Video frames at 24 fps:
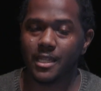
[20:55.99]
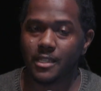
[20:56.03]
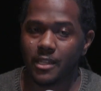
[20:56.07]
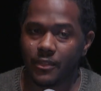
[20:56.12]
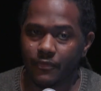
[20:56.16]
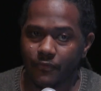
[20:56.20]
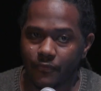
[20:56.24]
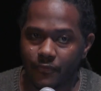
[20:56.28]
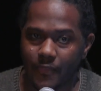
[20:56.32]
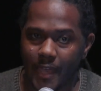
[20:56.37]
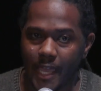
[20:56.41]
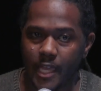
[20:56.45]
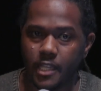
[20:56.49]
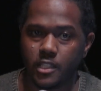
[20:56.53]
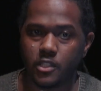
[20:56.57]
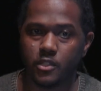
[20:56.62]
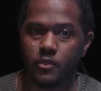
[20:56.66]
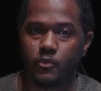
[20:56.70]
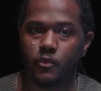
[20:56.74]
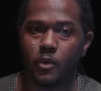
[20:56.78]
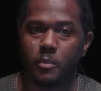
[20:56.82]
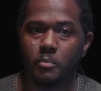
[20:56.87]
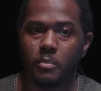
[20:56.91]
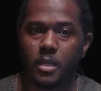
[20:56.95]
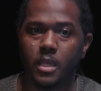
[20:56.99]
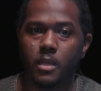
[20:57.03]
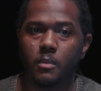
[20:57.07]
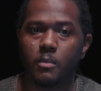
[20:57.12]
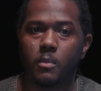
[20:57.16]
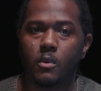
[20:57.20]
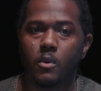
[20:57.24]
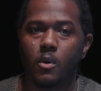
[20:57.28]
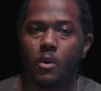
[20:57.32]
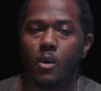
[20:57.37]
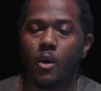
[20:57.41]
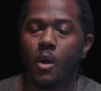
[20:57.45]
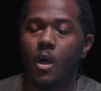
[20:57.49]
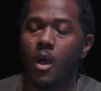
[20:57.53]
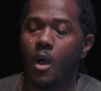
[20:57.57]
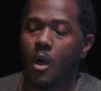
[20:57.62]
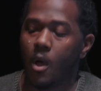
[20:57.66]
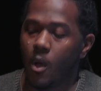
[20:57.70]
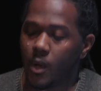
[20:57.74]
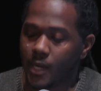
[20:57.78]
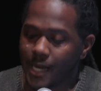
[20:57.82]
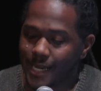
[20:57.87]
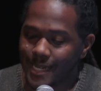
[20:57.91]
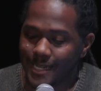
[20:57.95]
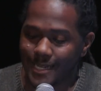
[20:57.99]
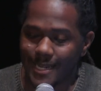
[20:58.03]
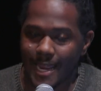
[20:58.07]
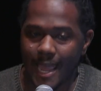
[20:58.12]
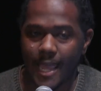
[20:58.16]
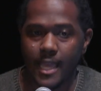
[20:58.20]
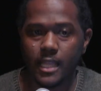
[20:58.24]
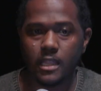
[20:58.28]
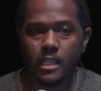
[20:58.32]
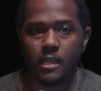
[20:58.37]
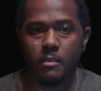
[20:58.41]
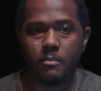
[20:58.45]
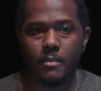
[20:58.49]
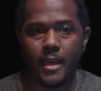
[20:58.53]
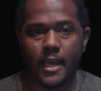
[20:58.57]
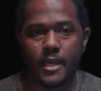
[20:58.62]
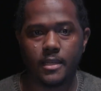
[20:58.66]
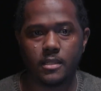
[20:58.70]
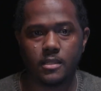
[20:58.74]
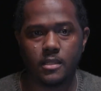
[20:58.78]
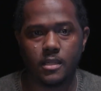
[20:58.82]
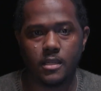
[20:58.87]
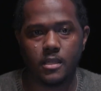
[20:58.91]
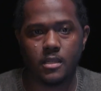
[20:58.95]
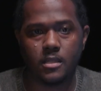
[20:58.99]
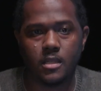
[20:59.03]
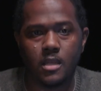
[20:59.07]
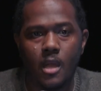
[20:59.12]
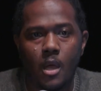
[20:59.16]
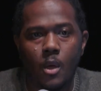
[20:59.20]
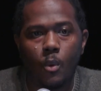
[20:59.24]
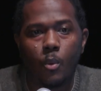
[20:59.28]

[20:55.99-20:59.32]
defaced from people on a daily basis.